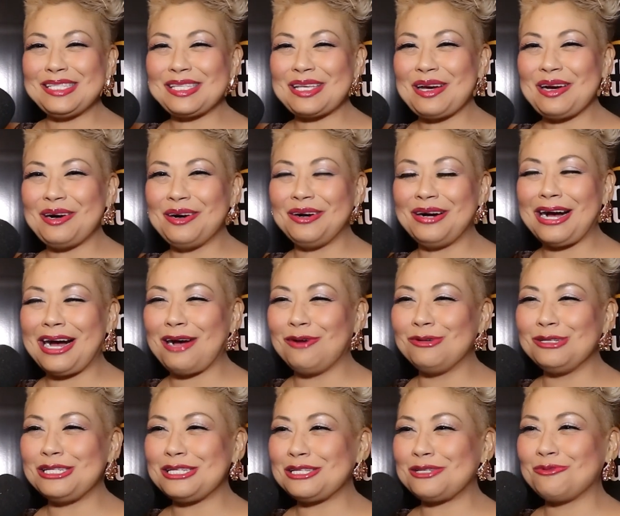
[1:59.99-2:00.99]
and so
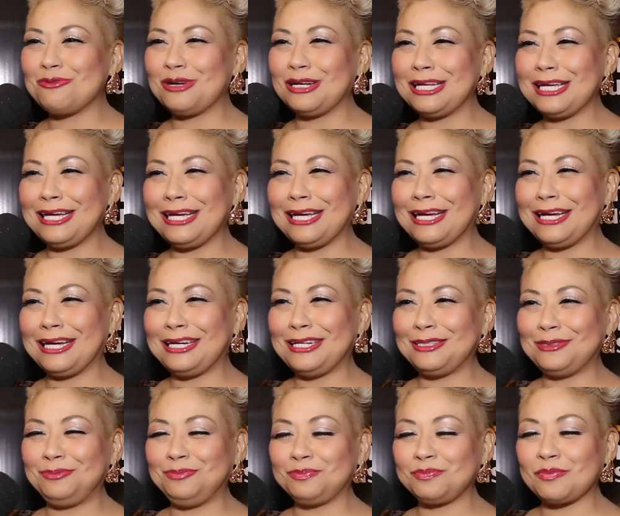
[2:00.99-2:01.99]
I was just really
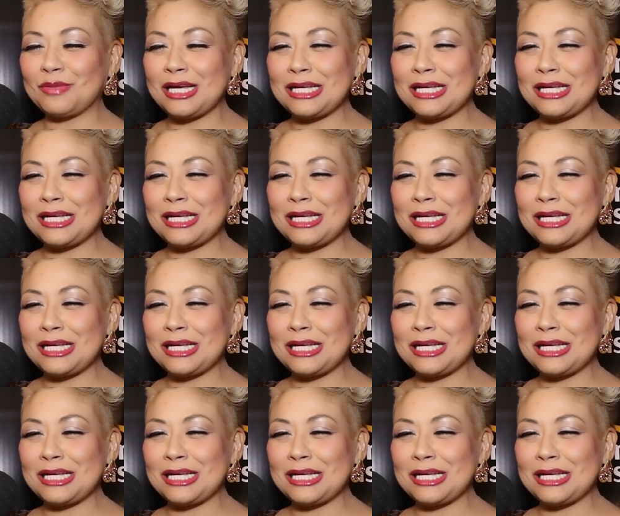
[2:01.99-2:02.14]
uh,